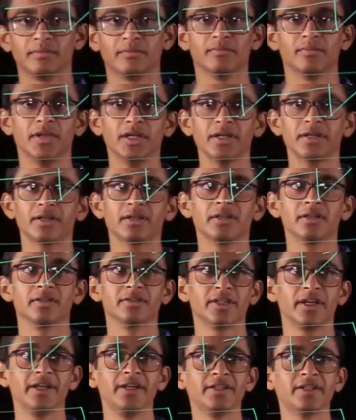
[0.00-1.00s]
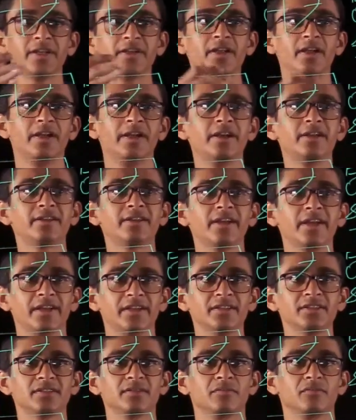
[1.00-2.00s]
but the internal heat
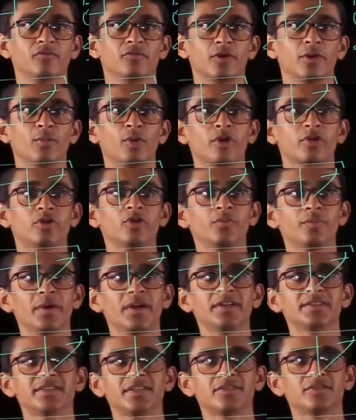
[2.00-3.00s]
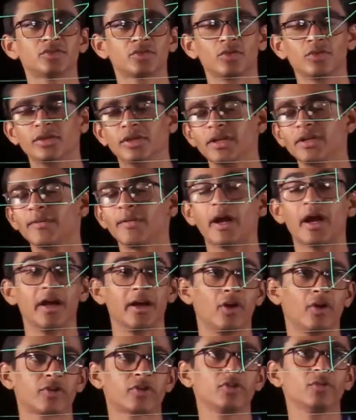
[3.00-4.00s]
gains from occupants and
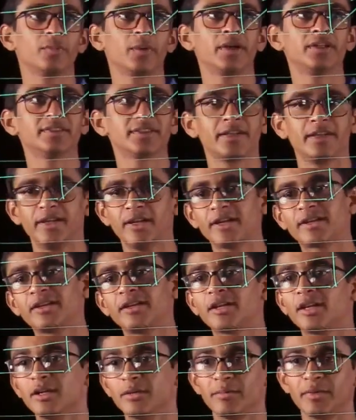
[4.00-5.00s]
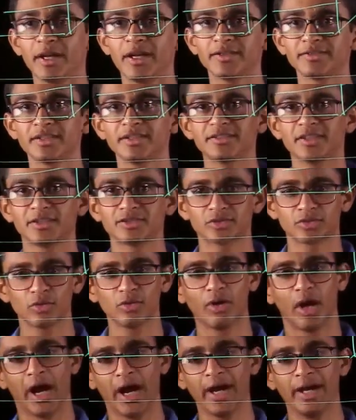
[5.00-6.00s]
occupants and electrical appliances are
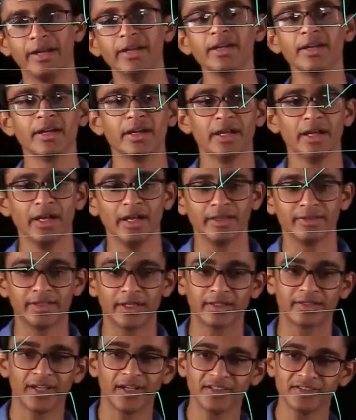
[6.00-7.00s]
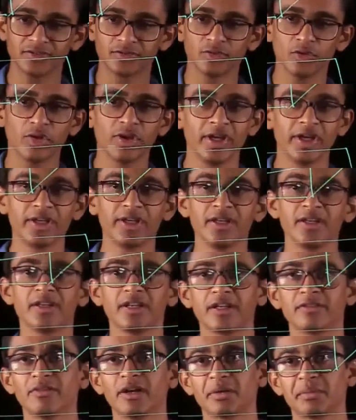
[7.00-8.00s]
so high that there is no heating
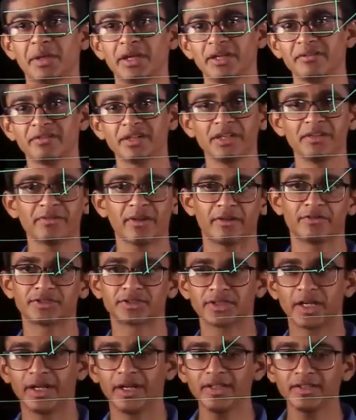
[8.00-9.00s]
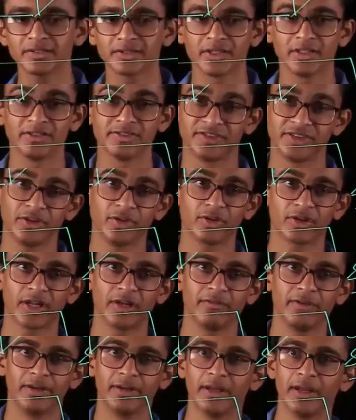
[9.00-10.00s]
requirement even if outside is 0
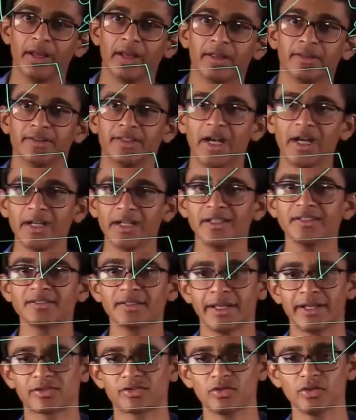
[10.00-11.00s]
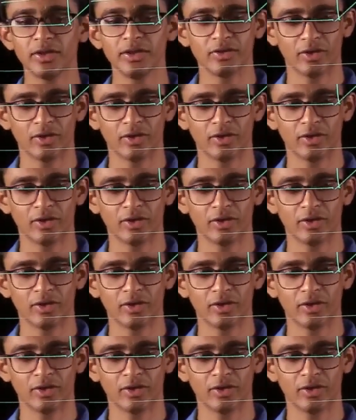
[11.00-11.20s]
Kelvin. That is actually